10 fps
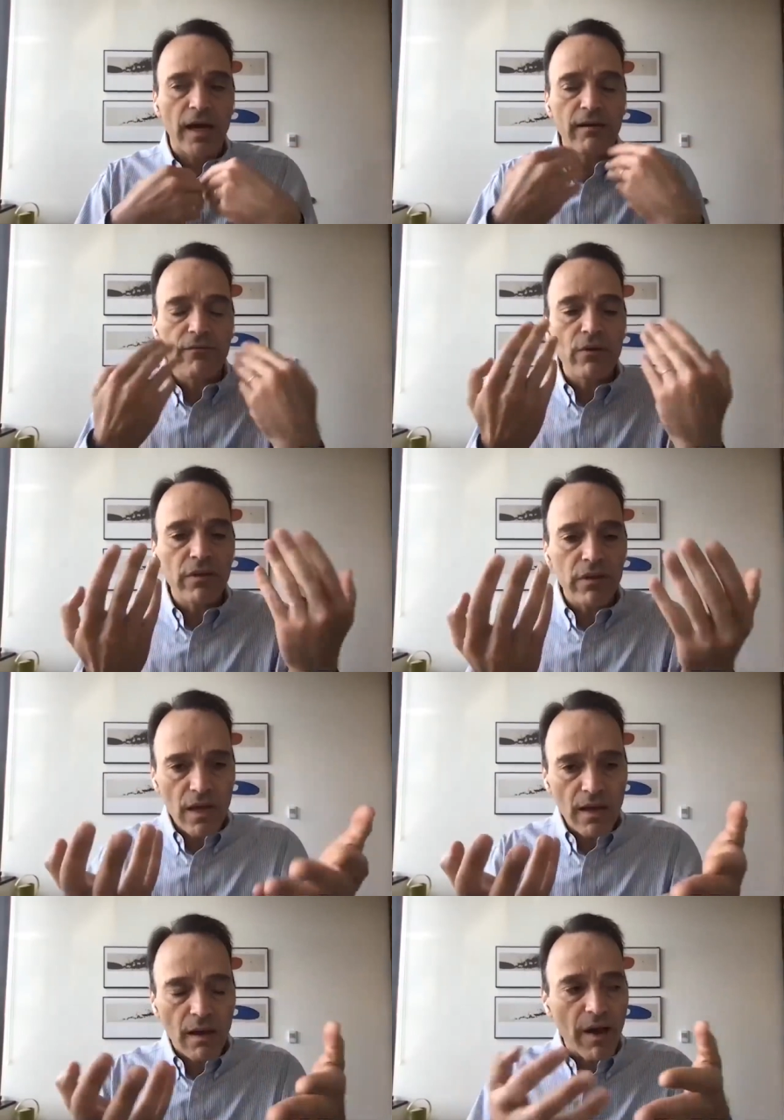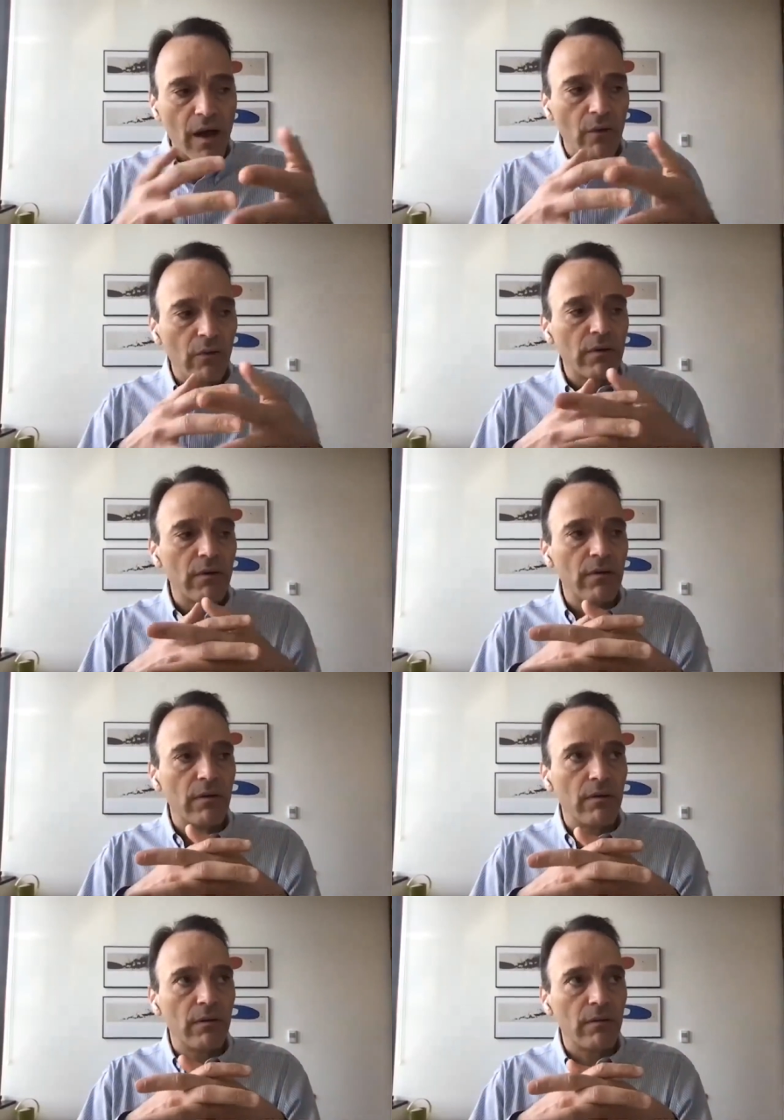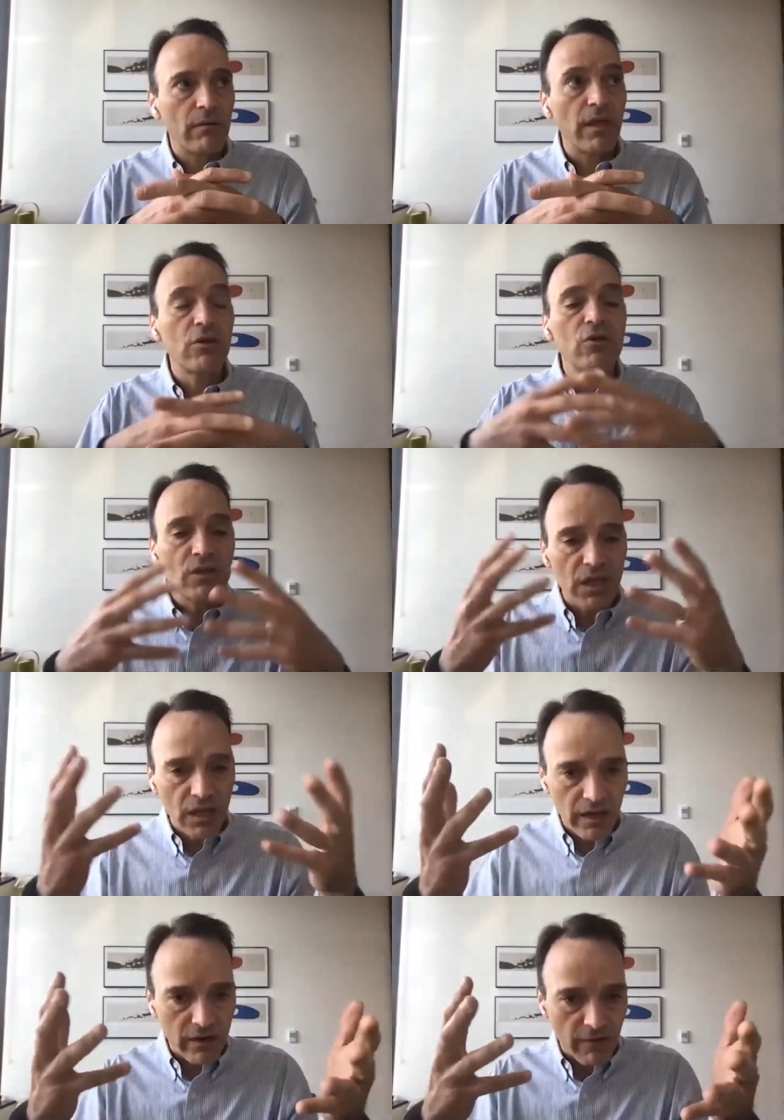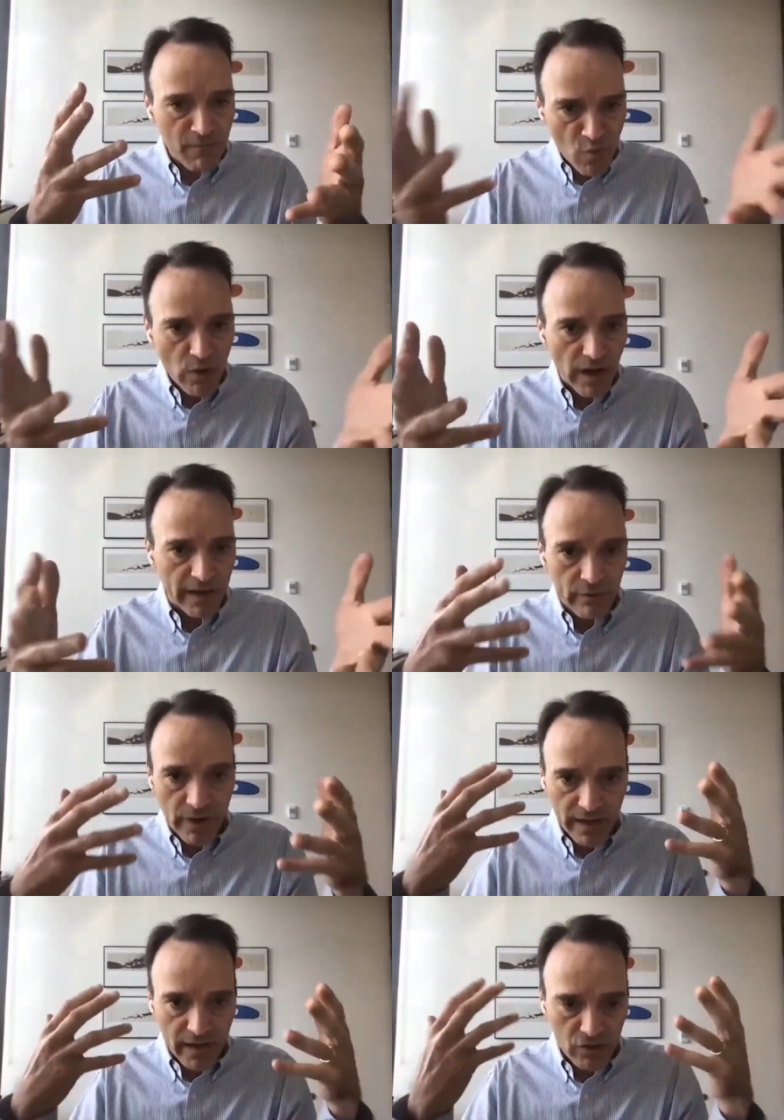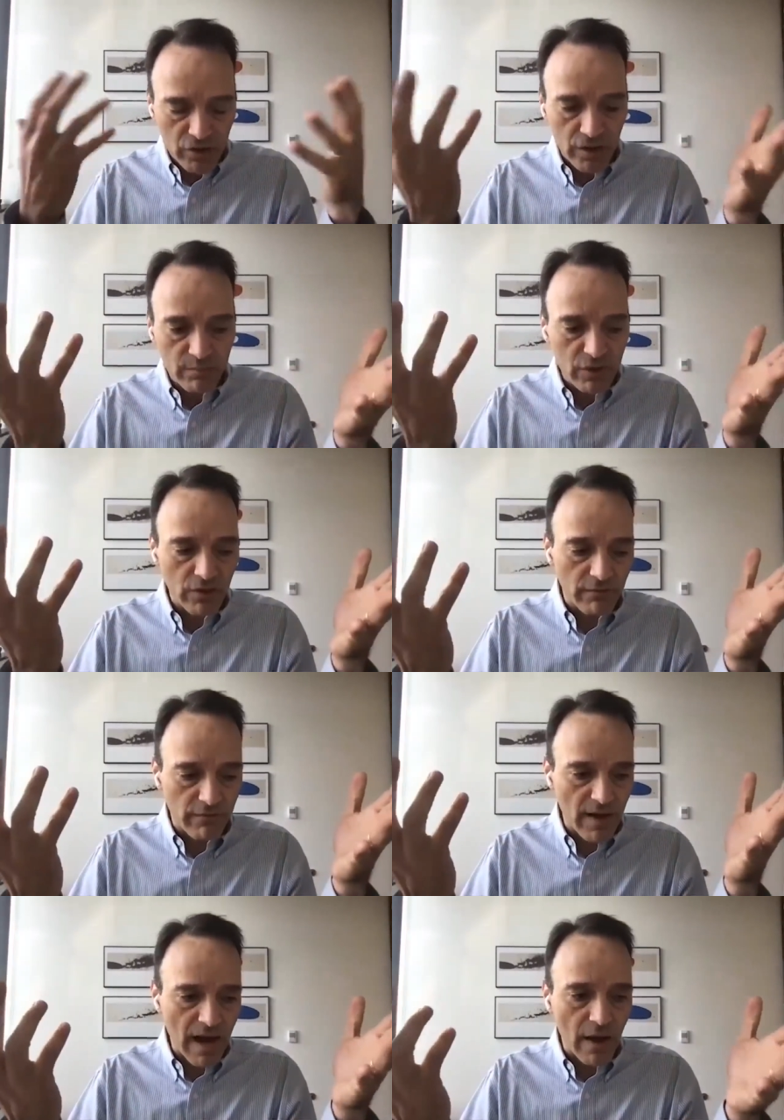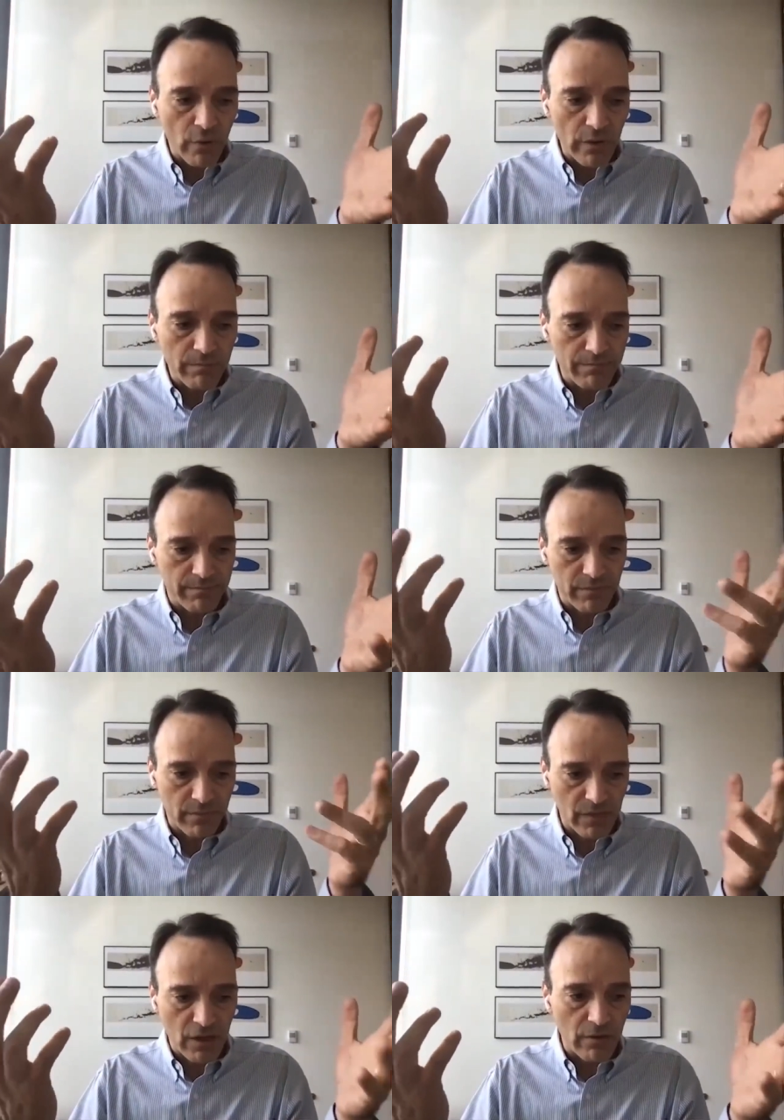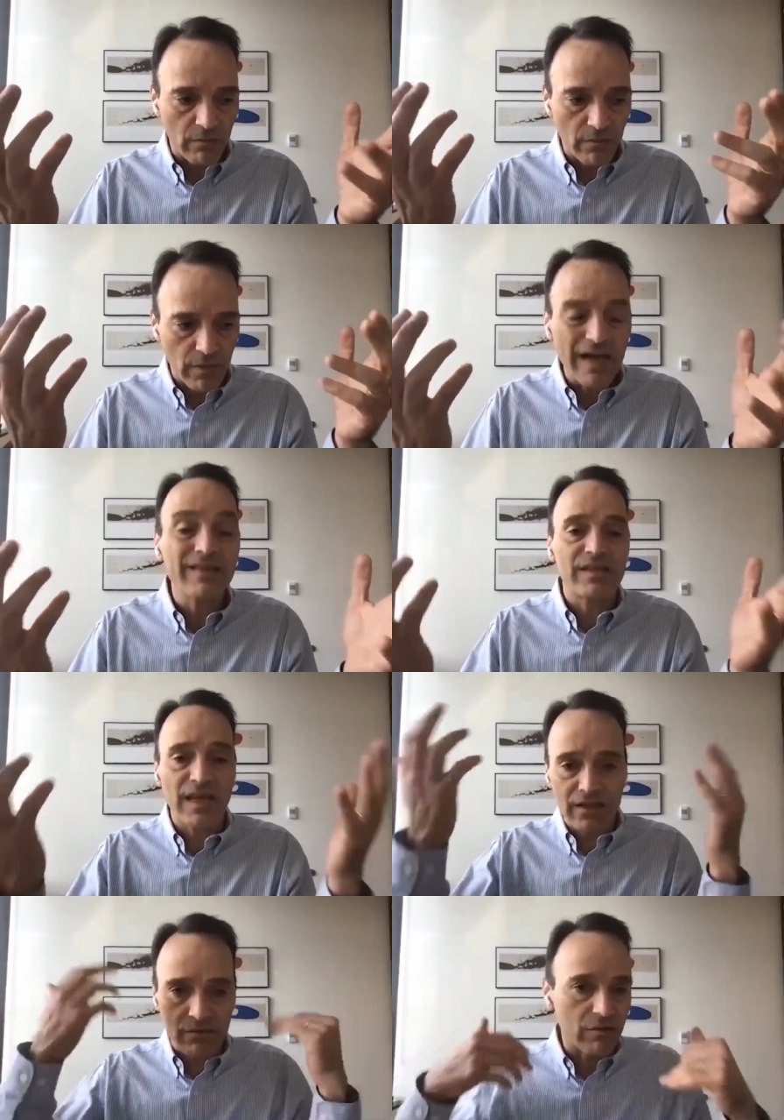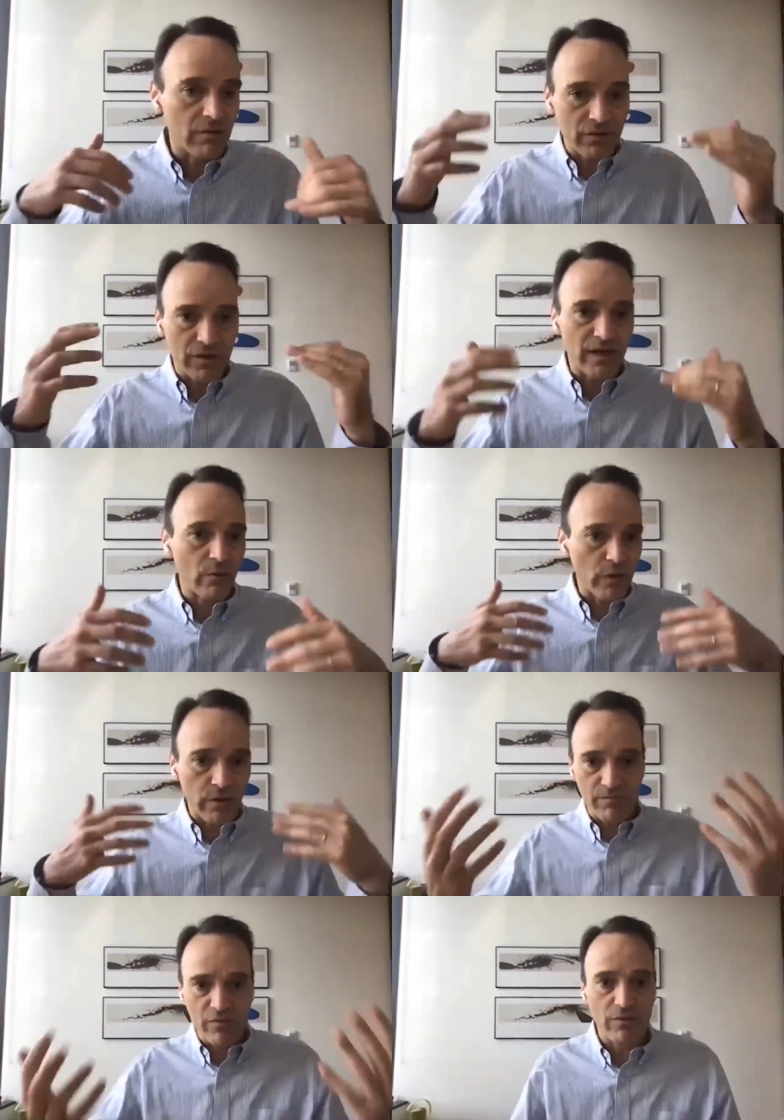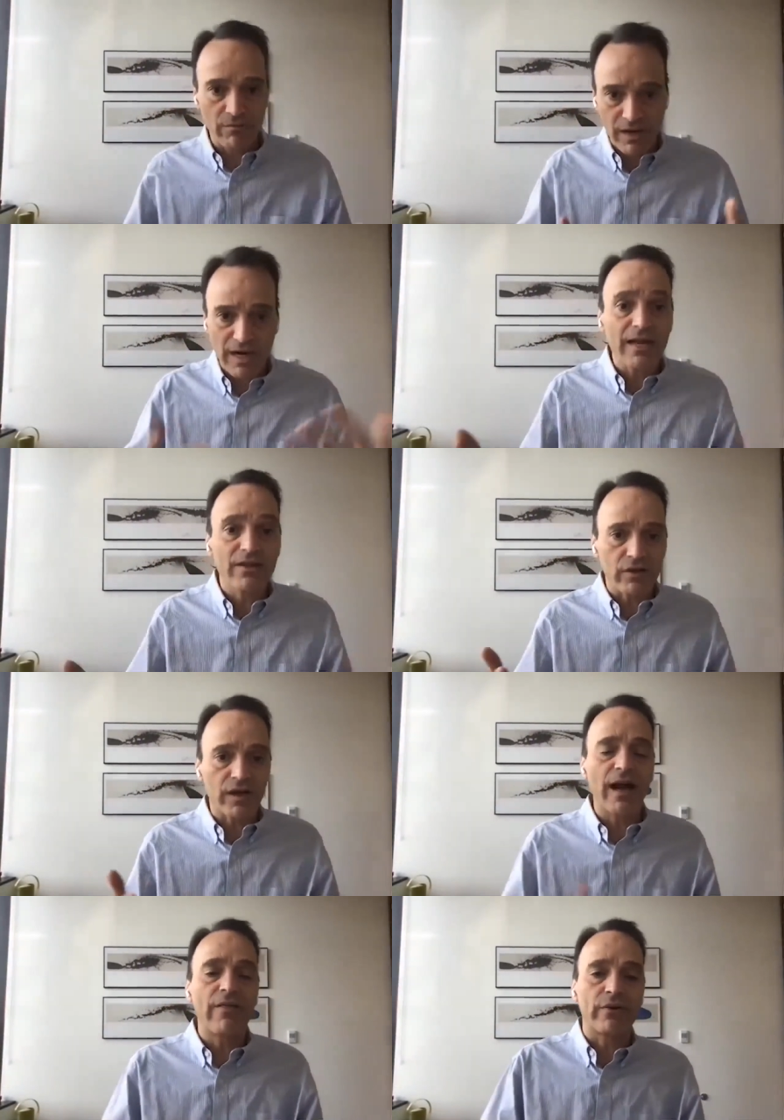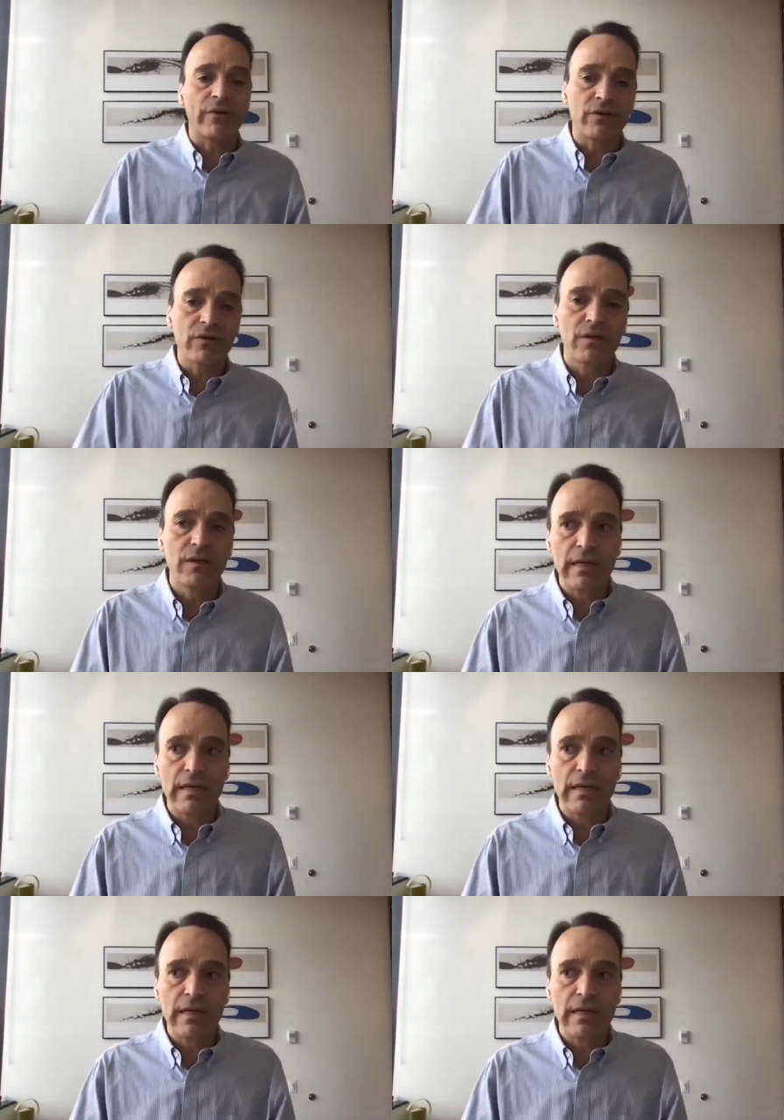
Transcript: And if you think about the utility of moonlight, right, in terms of our, you know, ancestors that were, you know, hunter-gatherers.